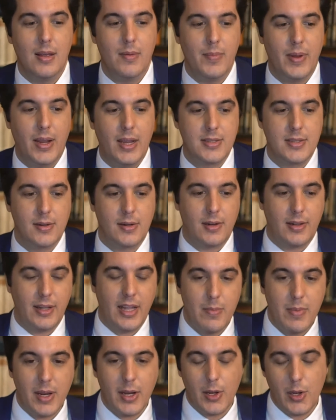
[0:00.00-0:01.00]
because they're
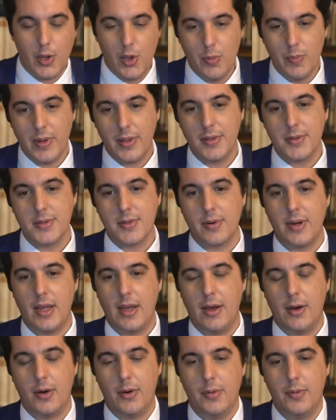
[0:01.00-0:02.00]
claiming humans are
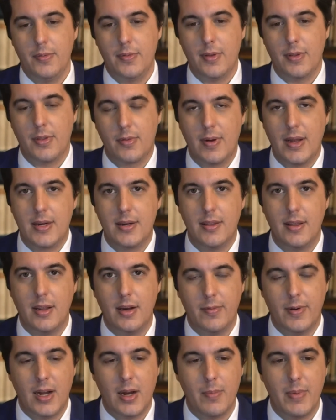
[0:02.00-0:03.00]
now the threat to the
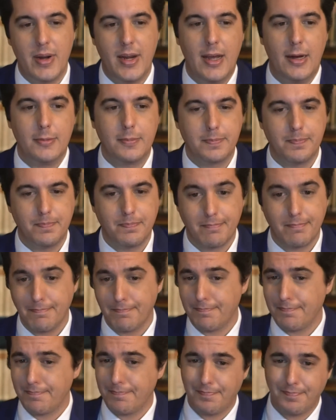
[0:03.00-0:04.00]
environment. Now,
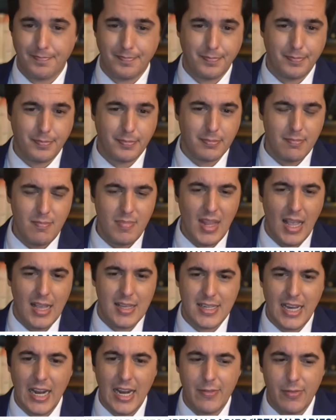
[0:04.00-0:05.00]

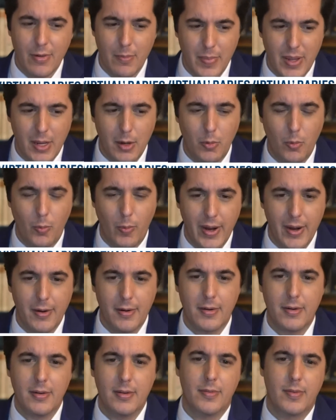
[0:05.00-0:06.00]
aside from being
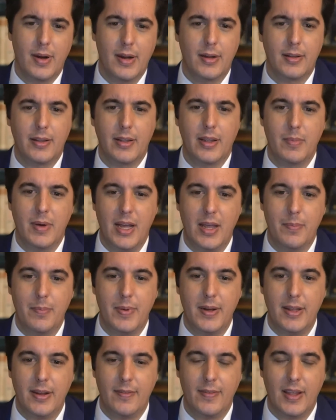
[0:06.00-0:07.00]
weird, frankly, in my
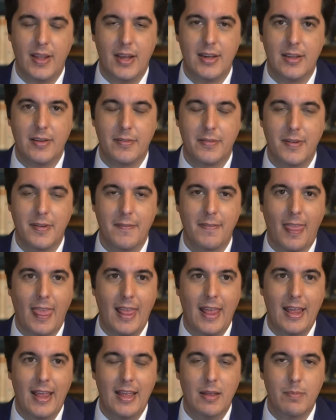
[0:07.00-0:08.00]
opinion, the idea of
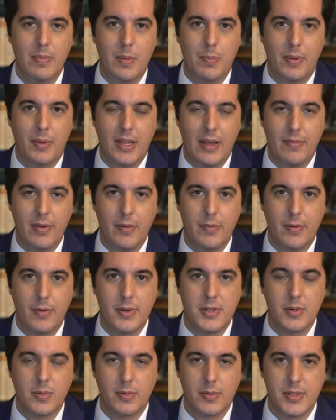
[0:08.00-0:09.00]
people having
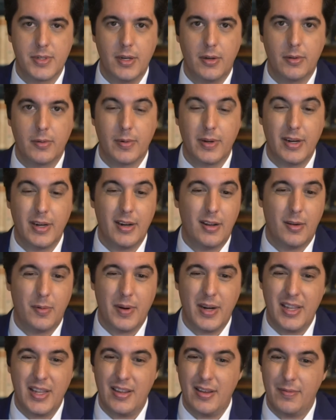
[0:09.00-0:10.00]
virtual children, and
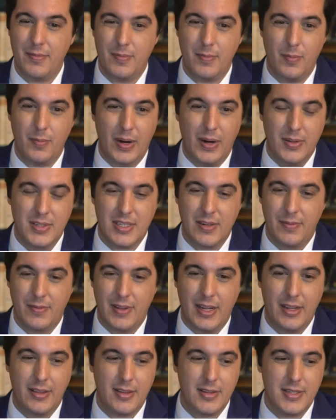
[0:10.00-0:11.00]
already you have weird stuff
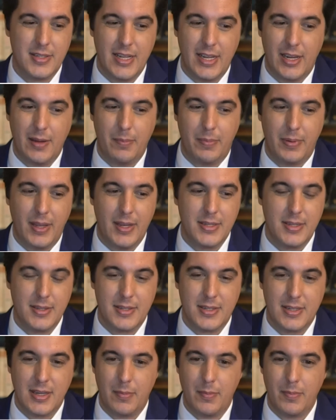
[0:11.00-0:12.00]
like this taking place in
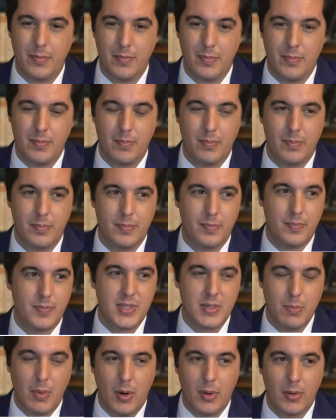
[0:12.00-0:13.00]
some
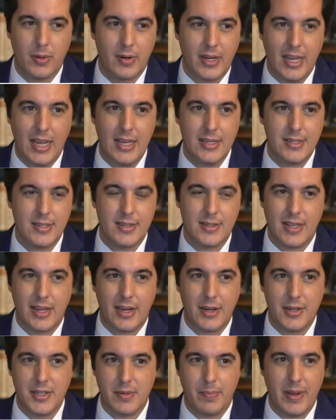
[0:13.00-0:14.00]
smaller cases,
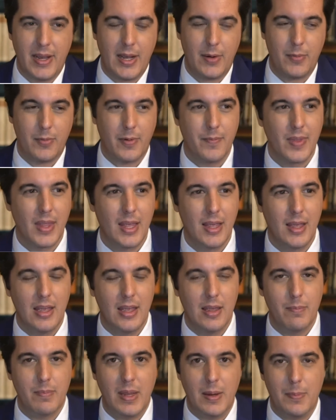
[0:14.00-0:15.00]
like in Japan, where
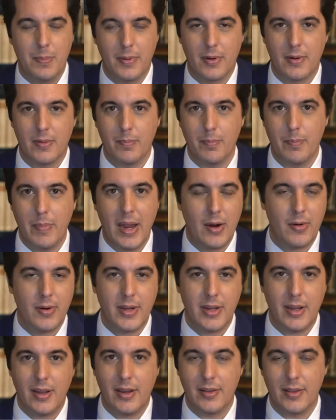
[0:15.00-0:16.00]
people are
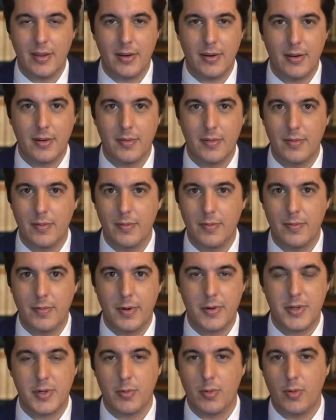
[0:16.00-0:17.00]
marrying their
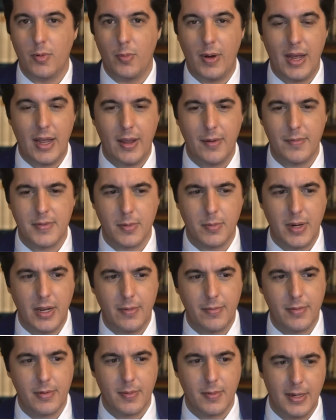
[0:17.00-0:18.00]
virtual wives or
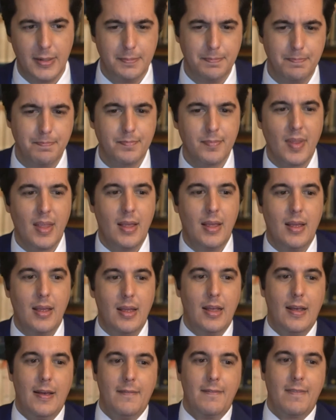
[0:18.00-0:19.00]
whatever, right?
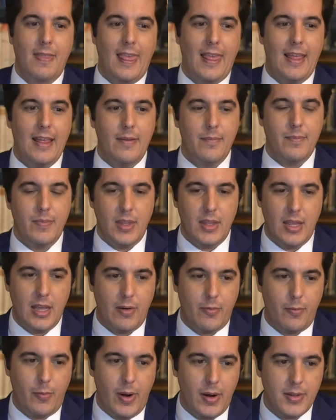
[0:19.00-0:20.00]
You
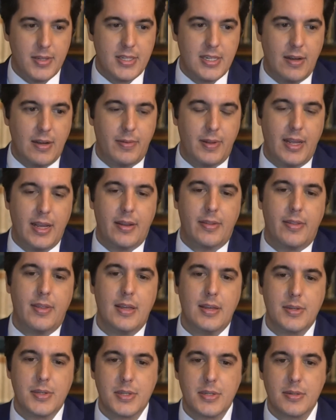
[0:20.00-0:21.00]
have weird stuff like
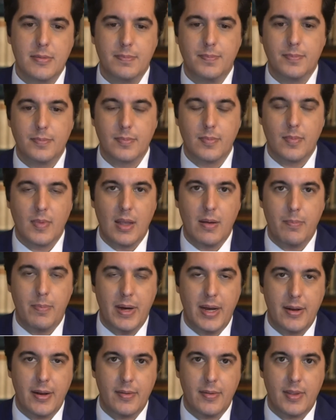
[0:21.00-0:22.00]
this,
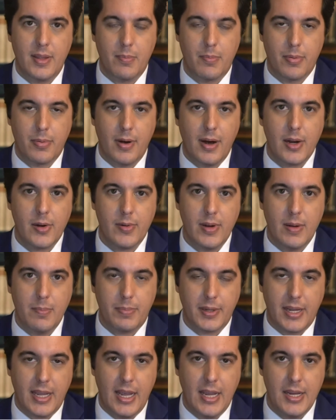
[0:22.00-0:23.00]
but the broader
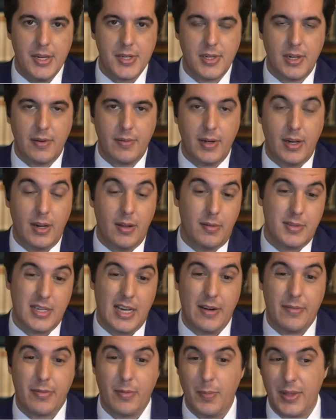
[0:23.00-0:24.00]
implication of it, you know,
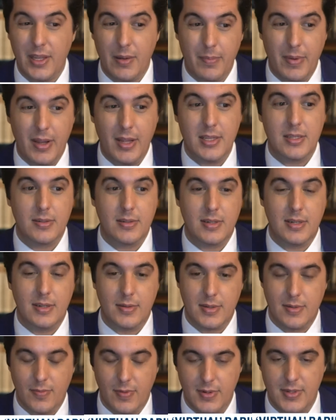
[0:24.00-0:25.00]
aside from what that means
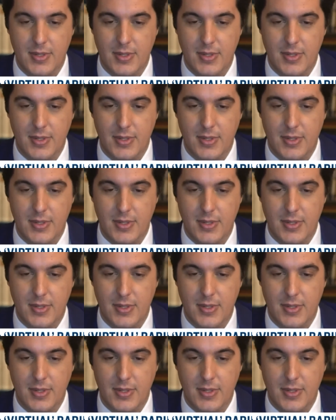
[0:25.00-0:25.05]
for